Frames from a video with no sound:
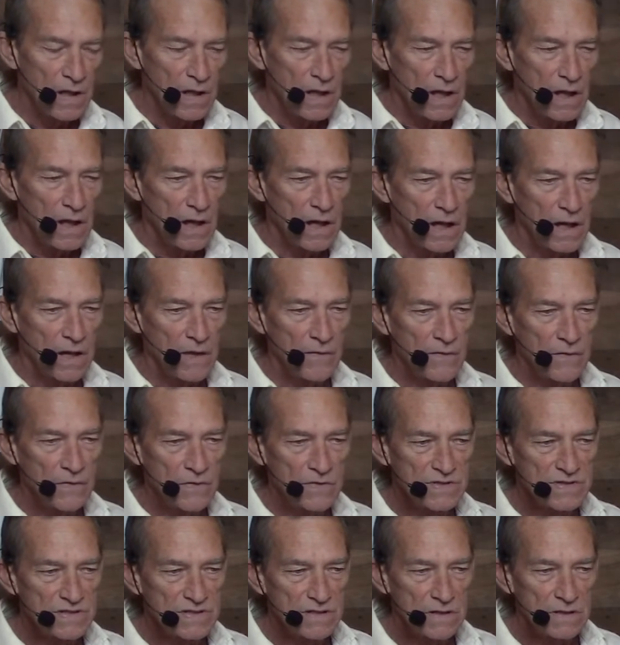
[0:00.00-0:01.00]

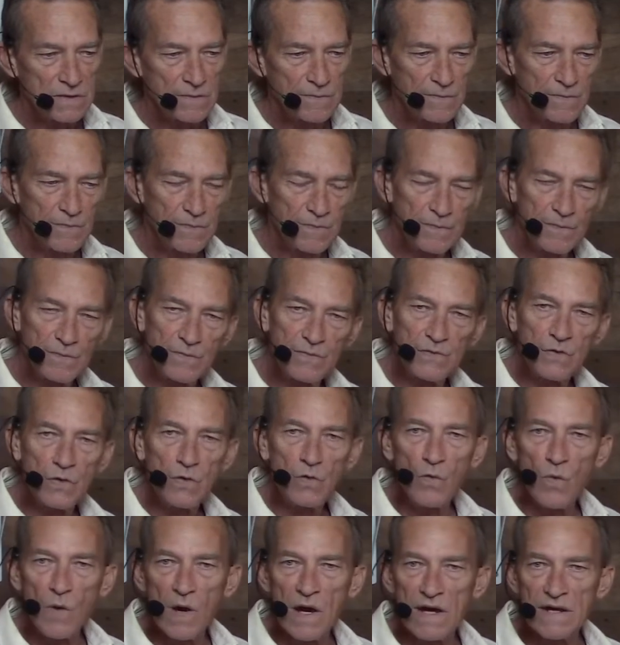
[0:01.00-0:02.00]
there's 2
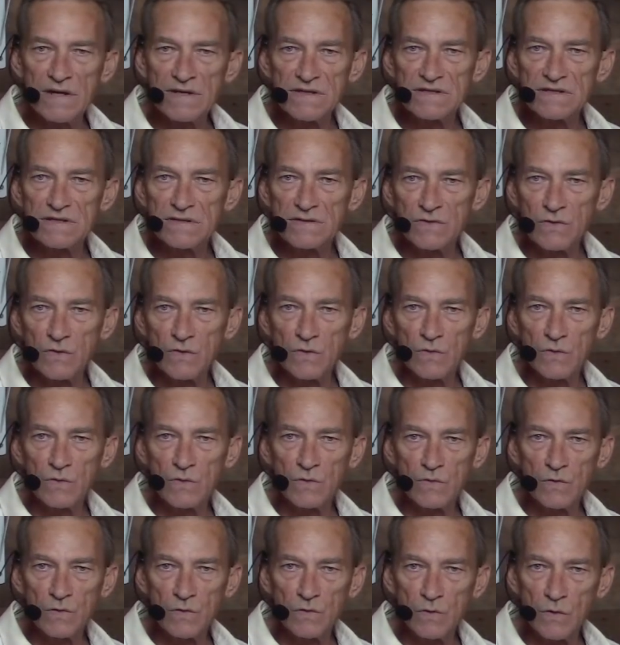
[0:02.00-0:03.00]
ways to
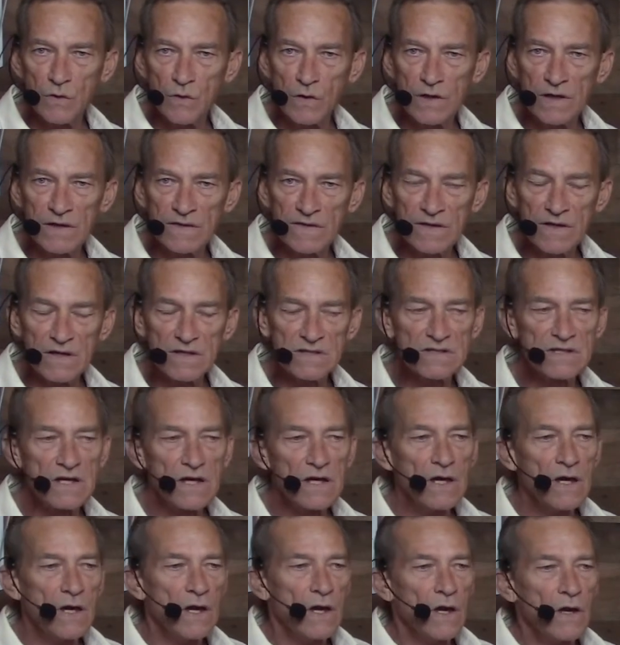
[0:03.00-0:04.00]
look at this.
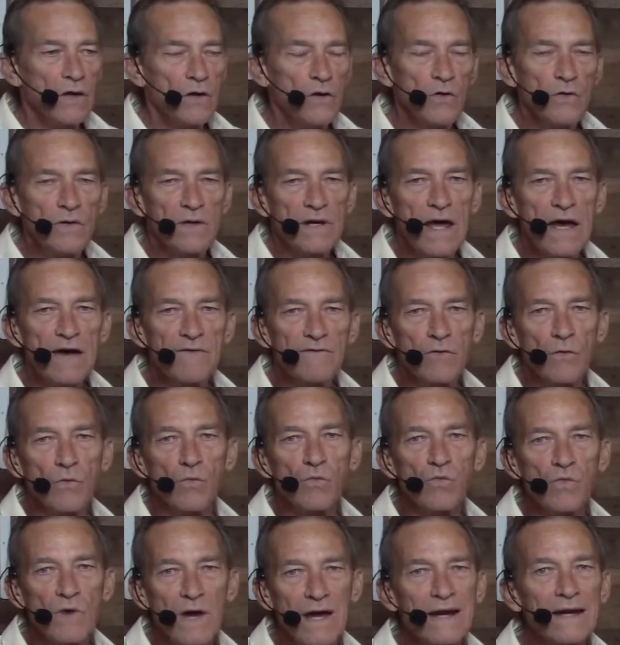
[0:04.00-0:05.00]
You can have a
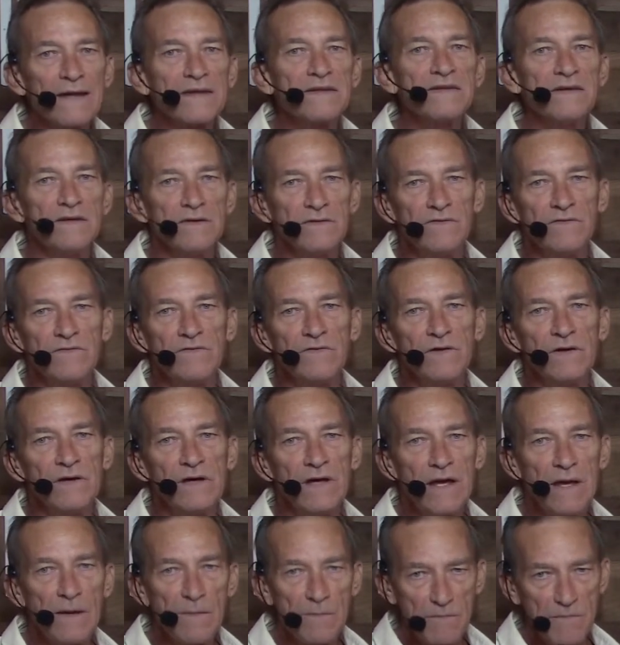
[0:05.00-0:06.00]
relative
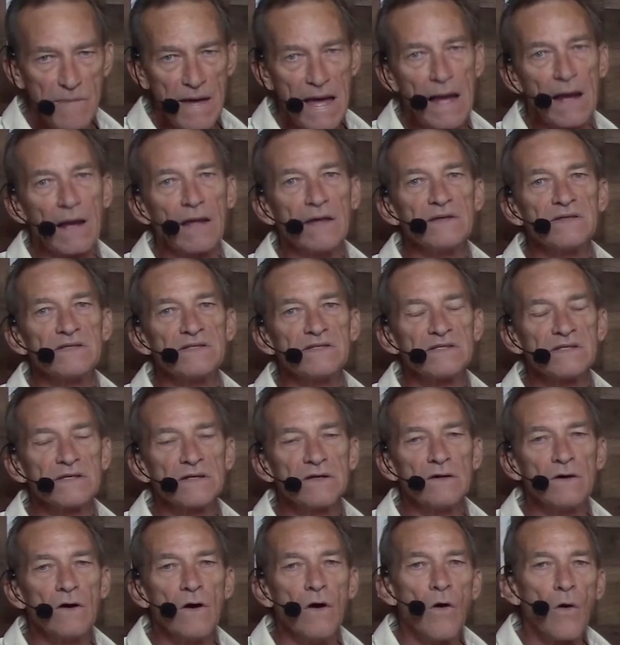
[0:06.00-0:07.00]
imbalance,
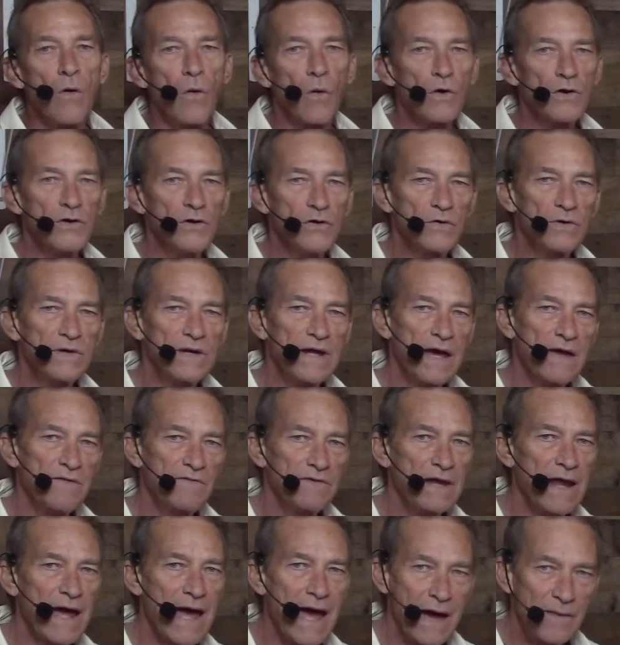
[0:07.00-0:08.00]
or you can have
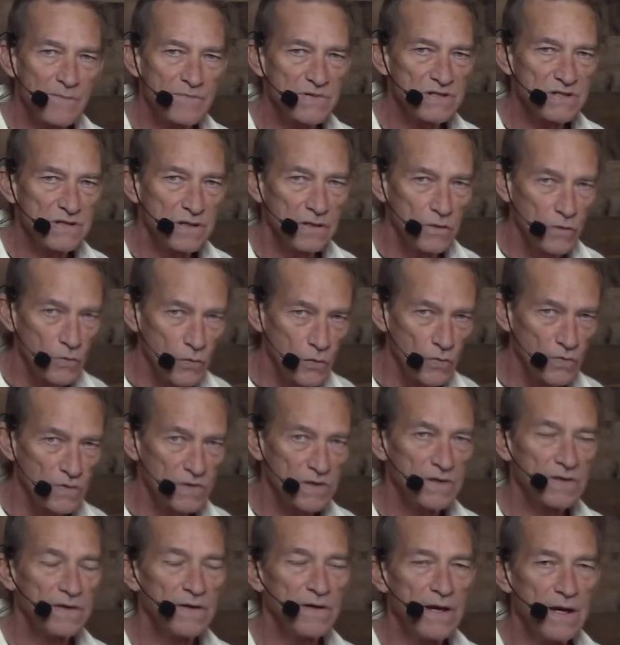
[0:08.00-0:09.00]
an absolute
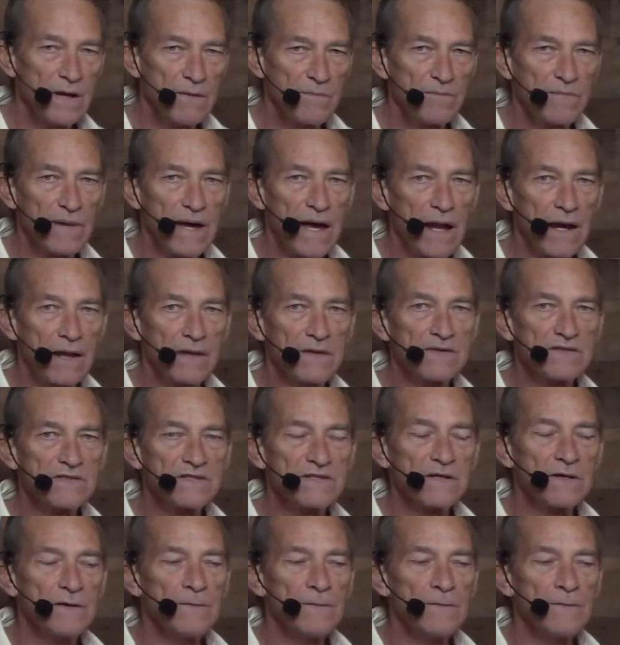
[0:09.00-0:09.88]
imbalance.